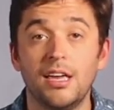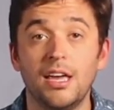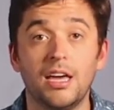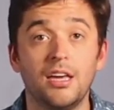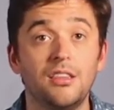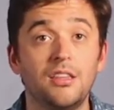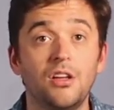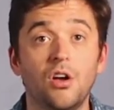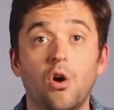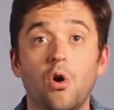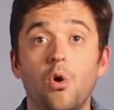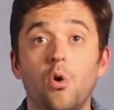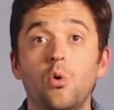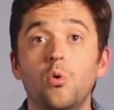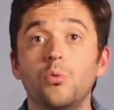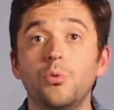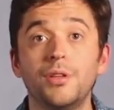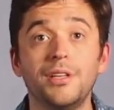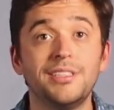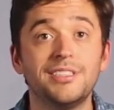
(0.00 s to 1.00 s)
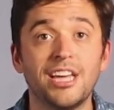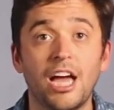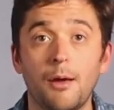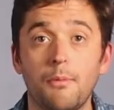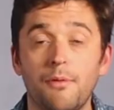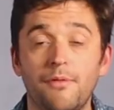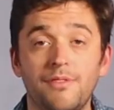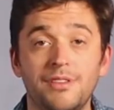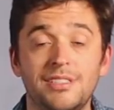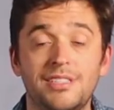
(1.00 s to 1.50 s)
And the only type
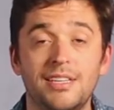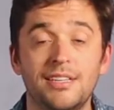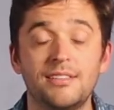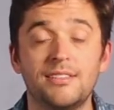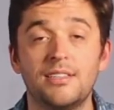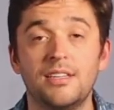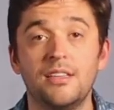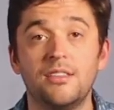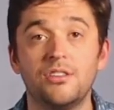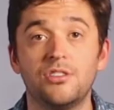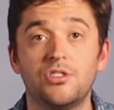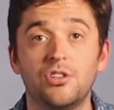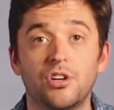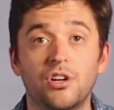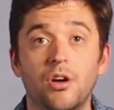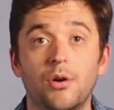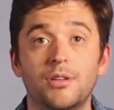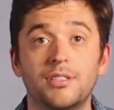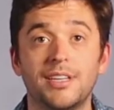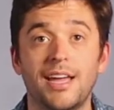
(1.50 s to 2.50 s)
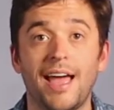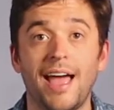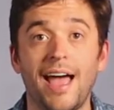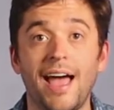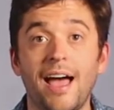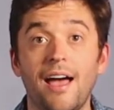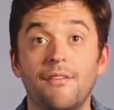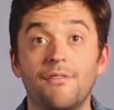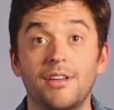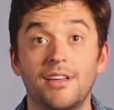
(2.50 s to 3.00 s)
of intensity that you're going to
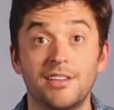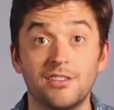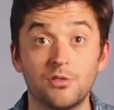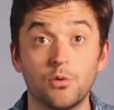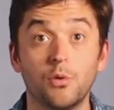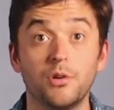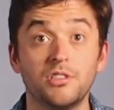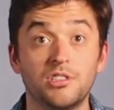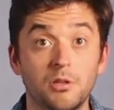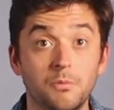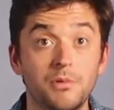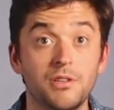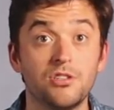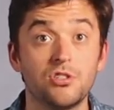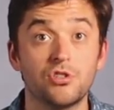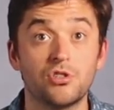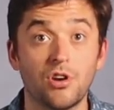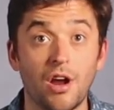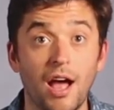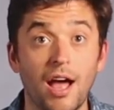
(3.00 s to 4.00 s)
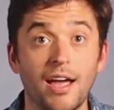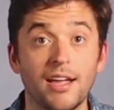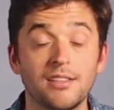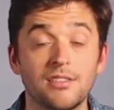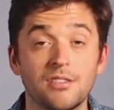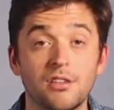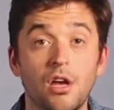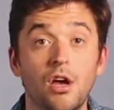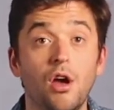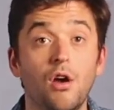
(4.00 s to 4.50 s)
have is going to be
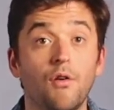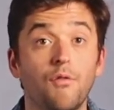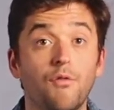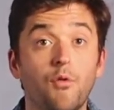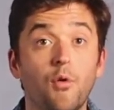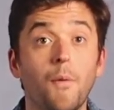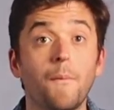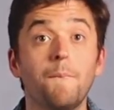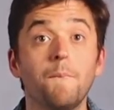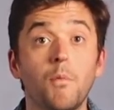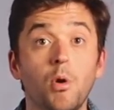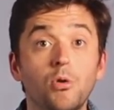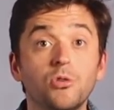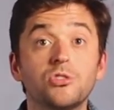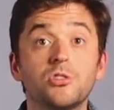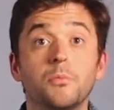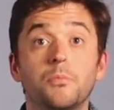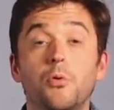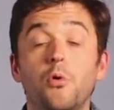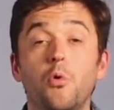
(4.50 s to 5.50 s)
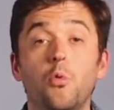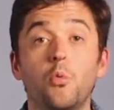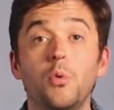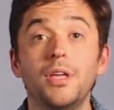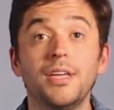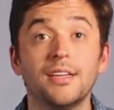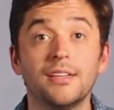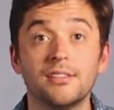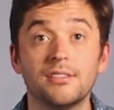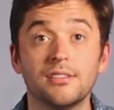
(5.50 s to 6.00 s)
strides for multiple
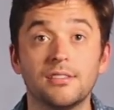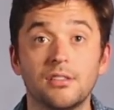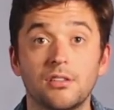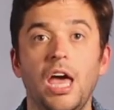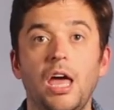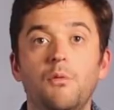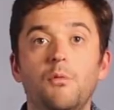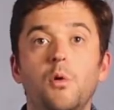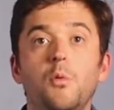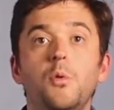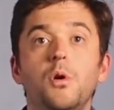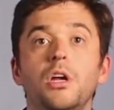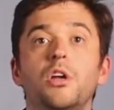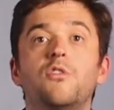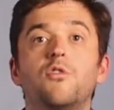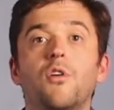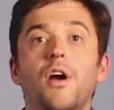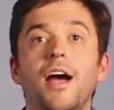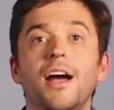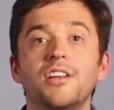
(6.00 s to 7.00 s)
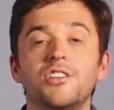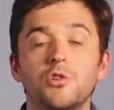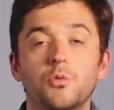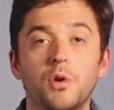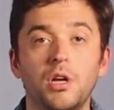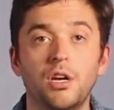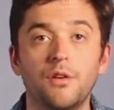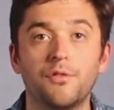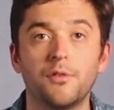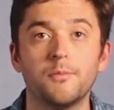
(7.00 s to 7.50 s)
weeks. And when we
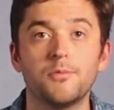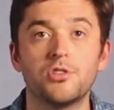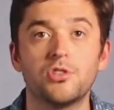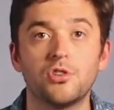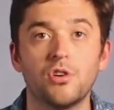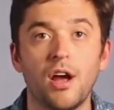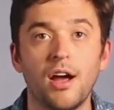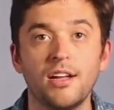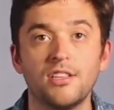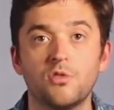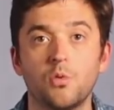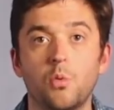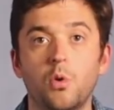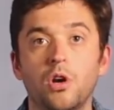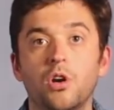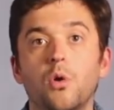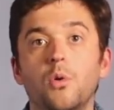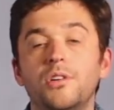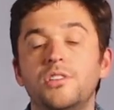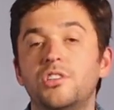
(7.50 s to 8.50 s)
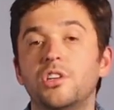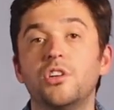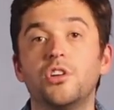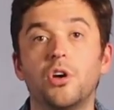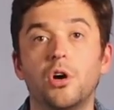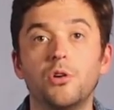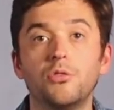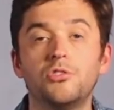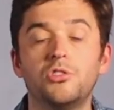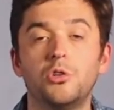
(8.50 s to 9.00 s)
graduated from strides, we're going to
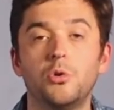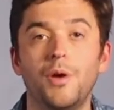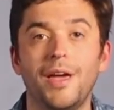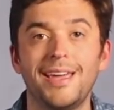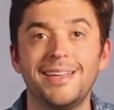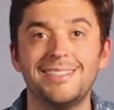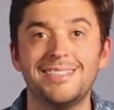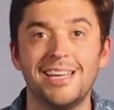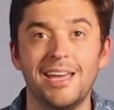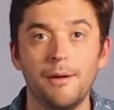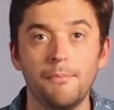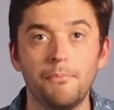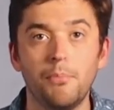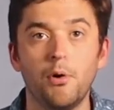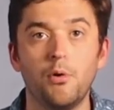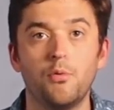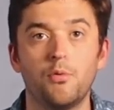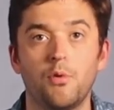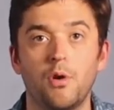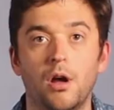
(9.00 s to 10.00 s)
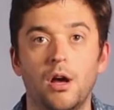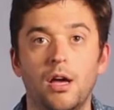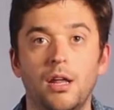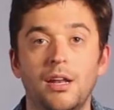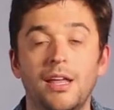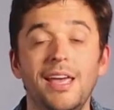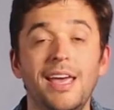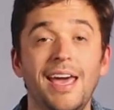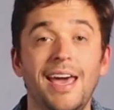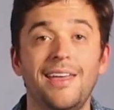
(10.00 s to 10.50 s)
go to a tempo
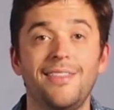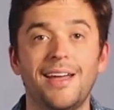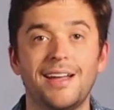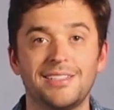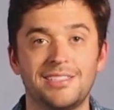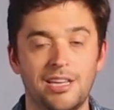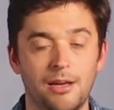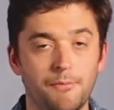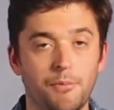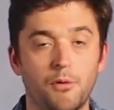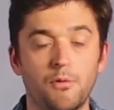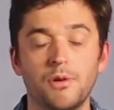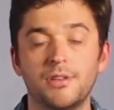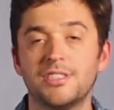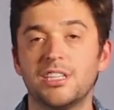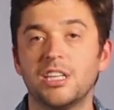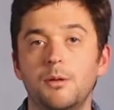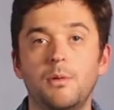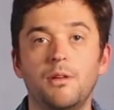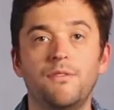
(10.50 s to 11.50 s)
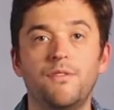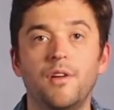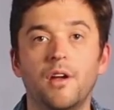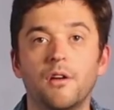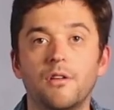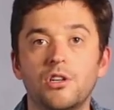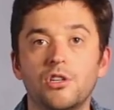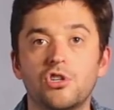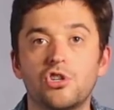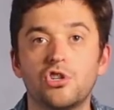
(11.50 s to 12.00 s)
run, and that tempo run is be
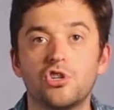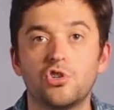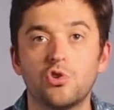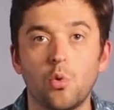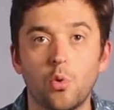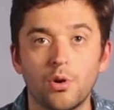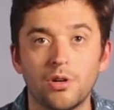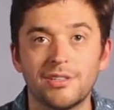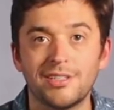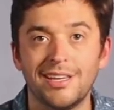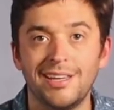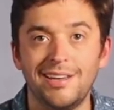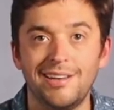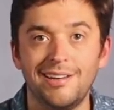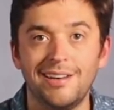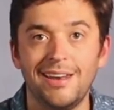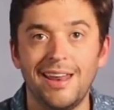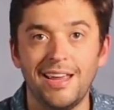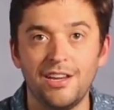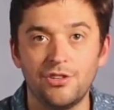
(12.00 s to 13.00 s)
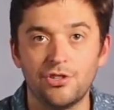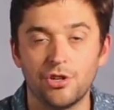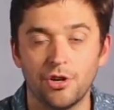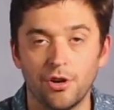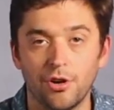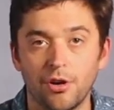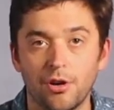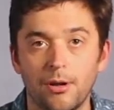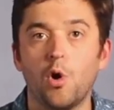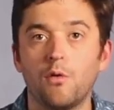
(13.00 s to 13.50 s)
very short in
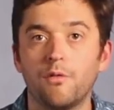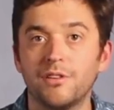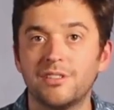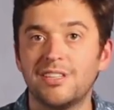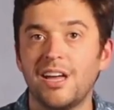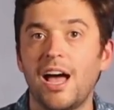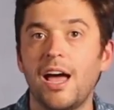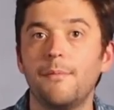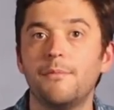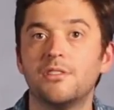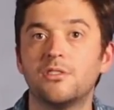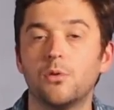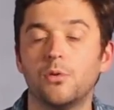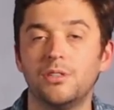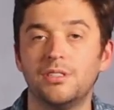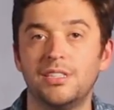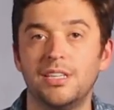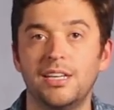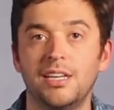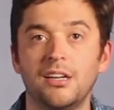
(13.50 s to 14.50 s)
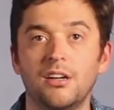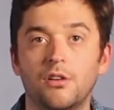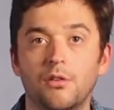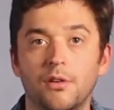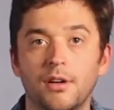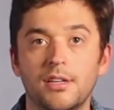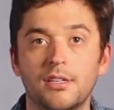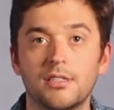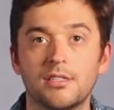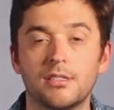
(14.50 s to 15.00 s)
nature. Over time, it's going to
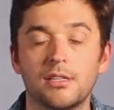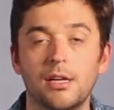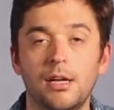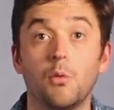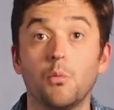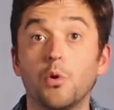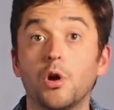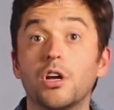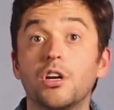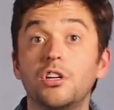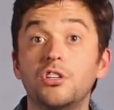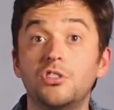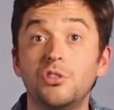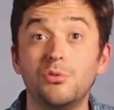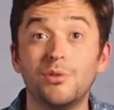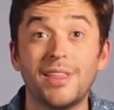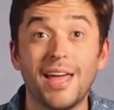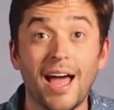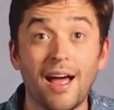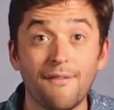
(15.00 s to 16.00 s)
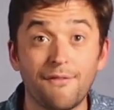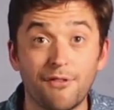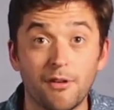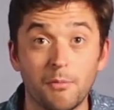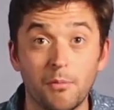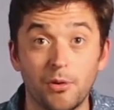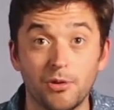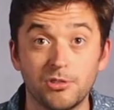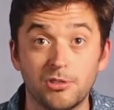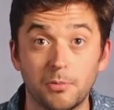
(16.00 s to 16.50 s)
increase. And we're gonna do that for
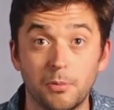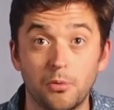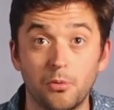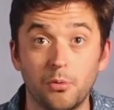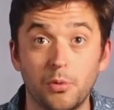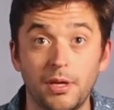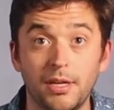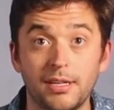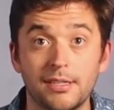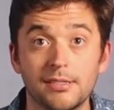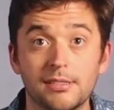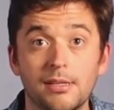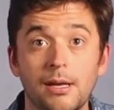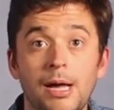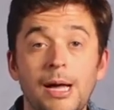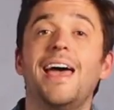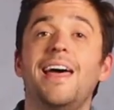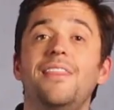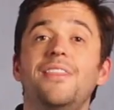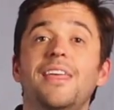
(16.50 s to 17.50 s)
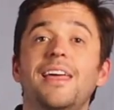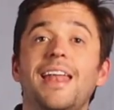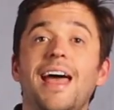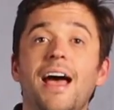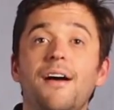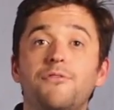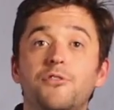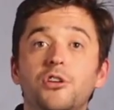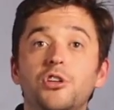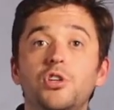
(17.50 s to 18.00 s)
multiple weeks. And then
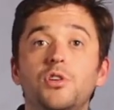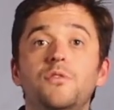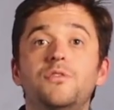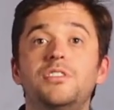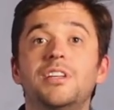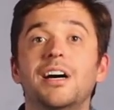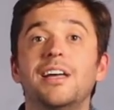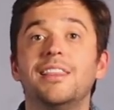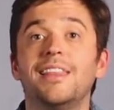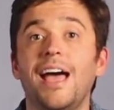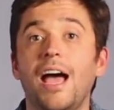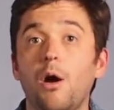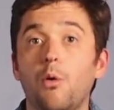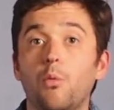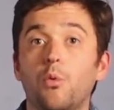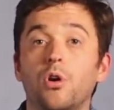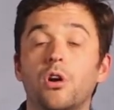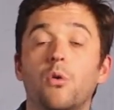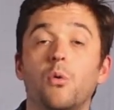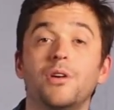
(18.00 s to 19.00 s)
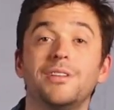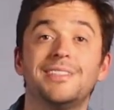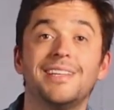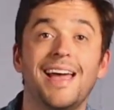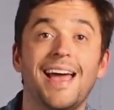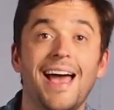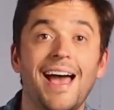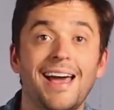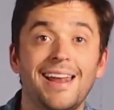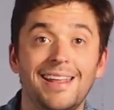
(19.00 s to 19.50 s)
after you've done that, we're going
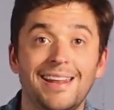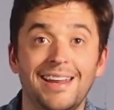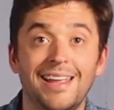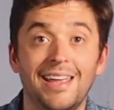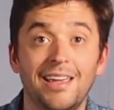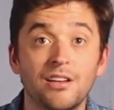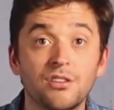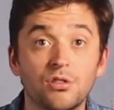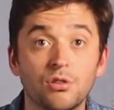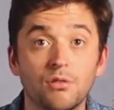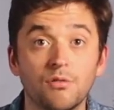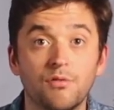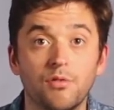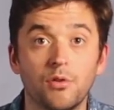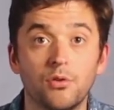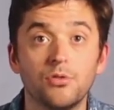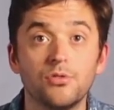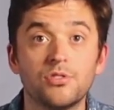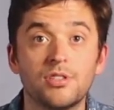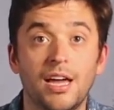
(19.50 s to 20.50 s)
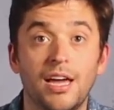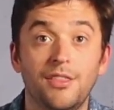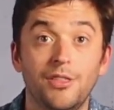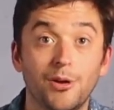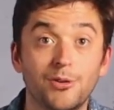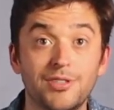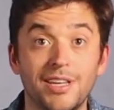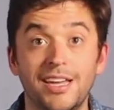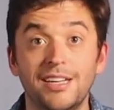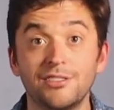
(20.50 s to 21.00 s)
to add in intervals. And
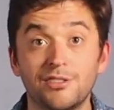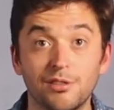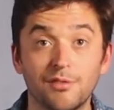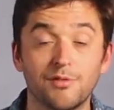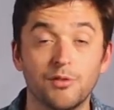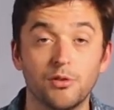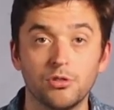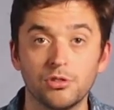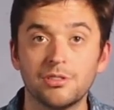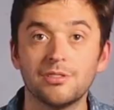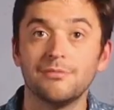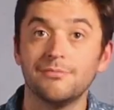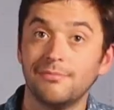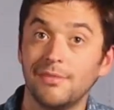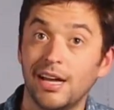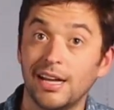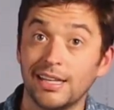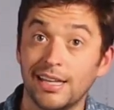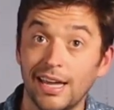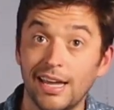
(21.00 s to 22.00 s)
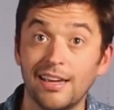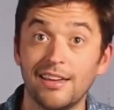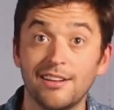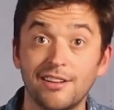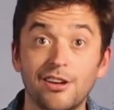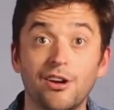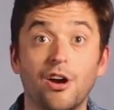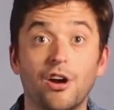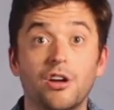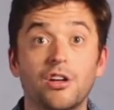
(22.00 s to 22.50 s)
those intervals,
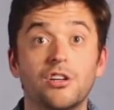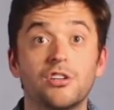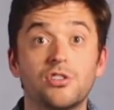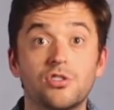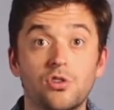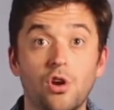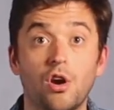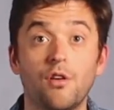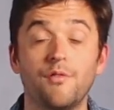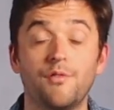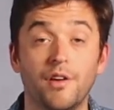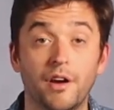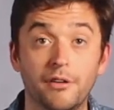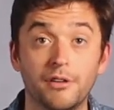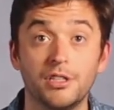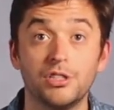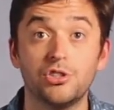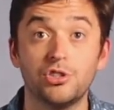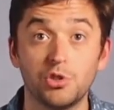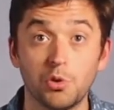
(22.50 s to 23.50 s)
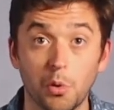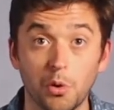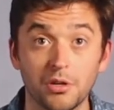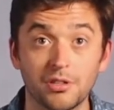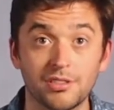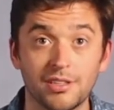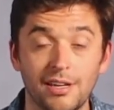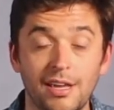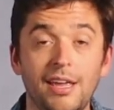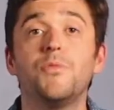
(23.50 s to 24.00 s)
again, are gonna start very
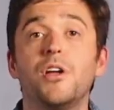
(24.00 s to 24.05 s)
short.